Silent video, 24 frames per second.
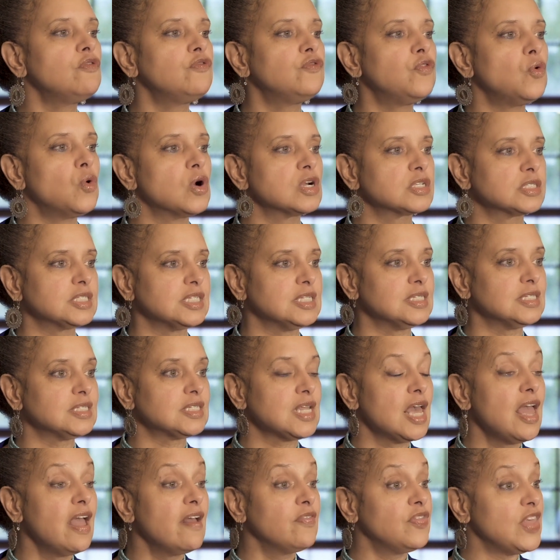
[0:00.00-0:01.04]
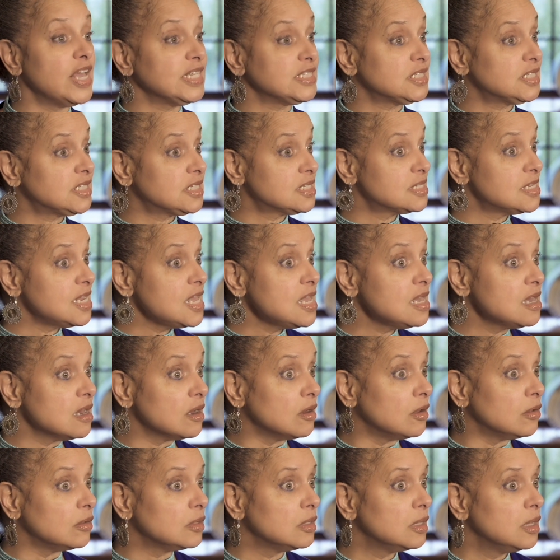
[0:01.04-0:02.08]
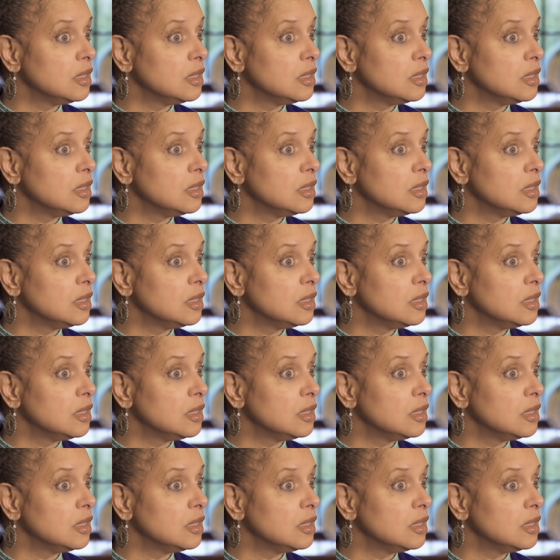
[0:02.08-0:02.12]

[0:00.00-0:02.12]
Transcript: forces that still,